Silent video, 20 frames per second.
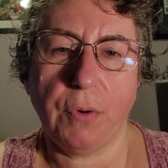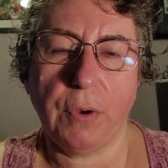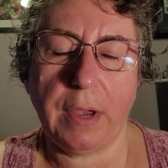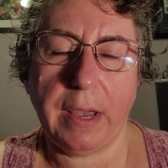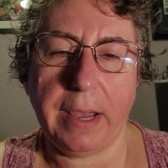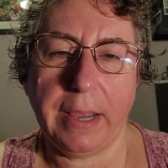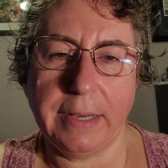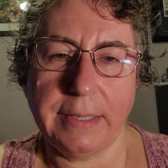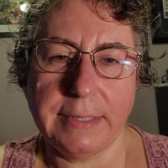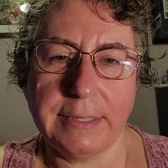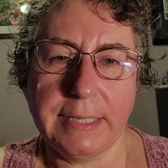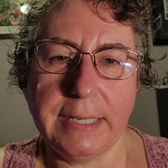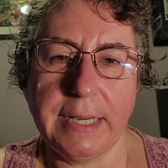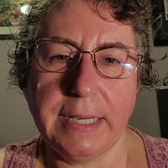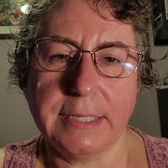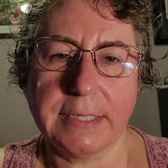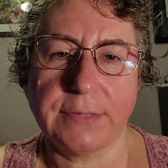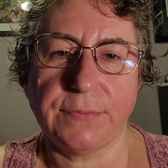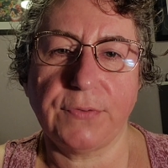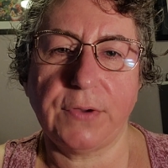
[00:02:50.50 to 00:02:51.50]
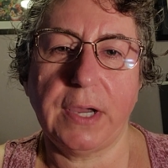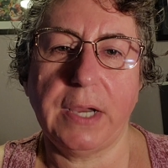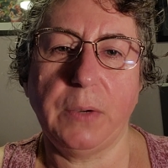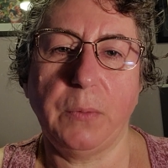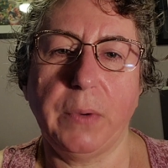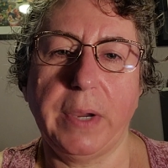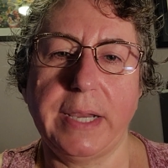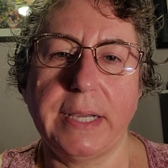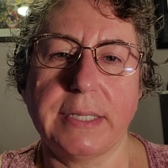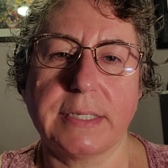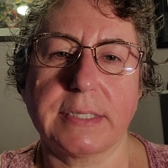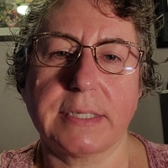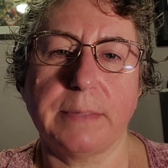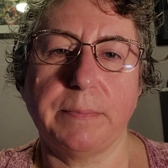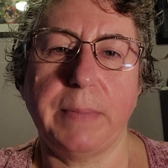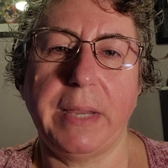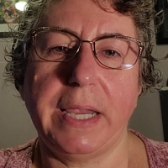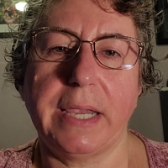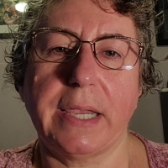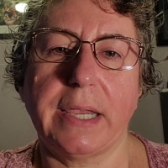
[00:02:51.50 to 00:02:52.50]
I need to find ways to
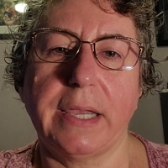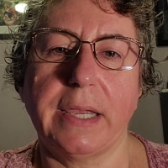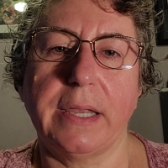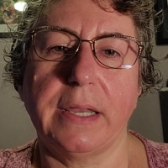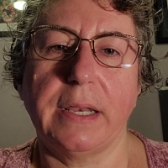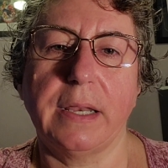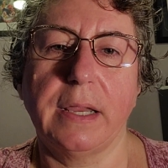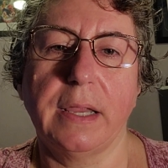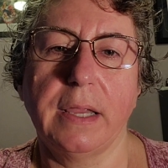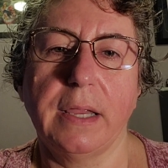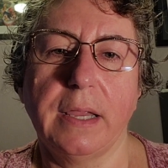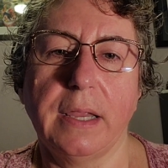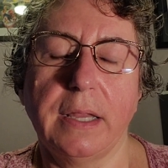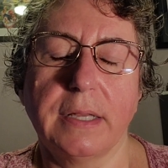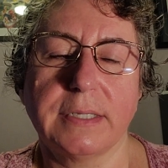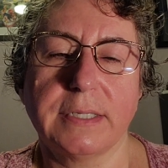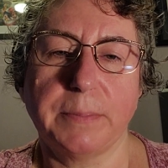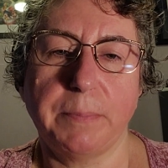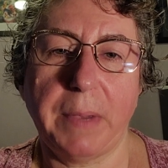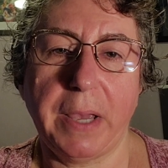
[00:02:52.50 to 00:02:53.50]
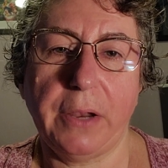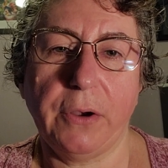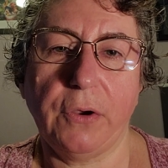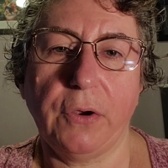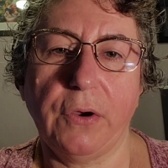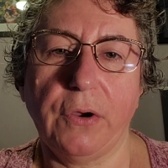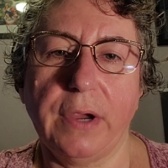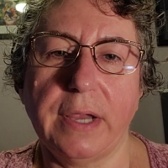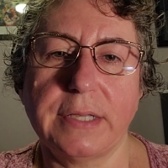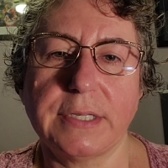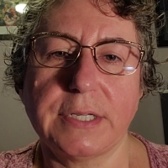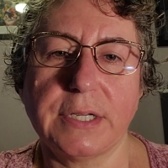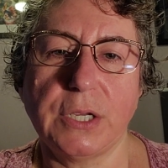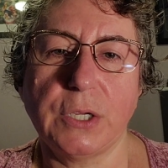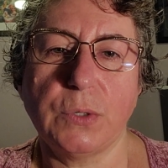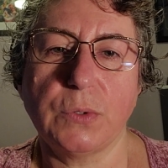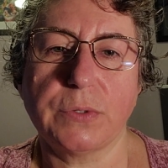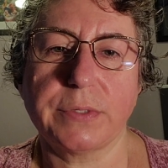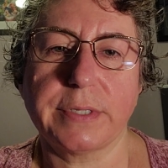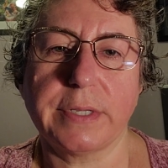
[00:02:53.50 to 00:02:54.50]
make it to better and to
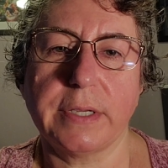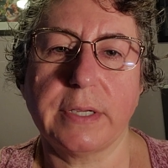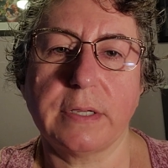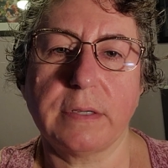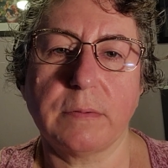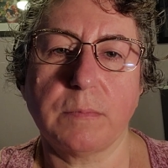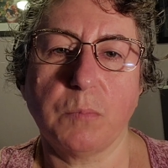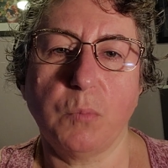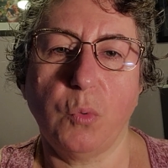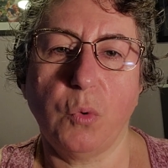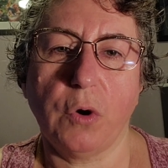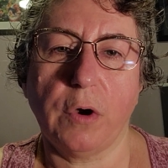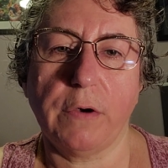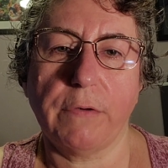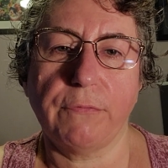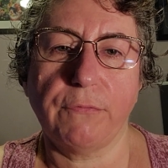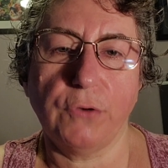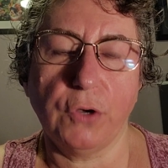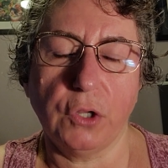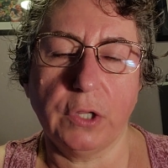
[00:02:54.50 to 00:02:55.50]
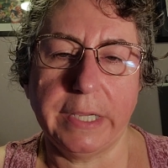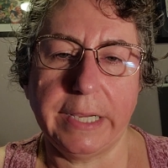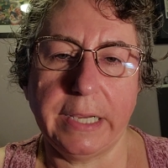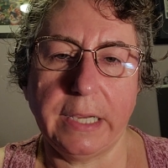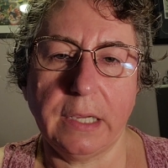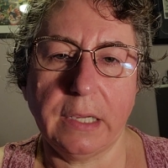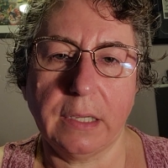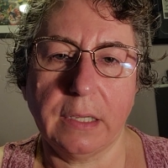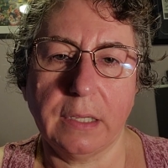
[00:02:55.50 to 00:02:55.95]
use it more fully.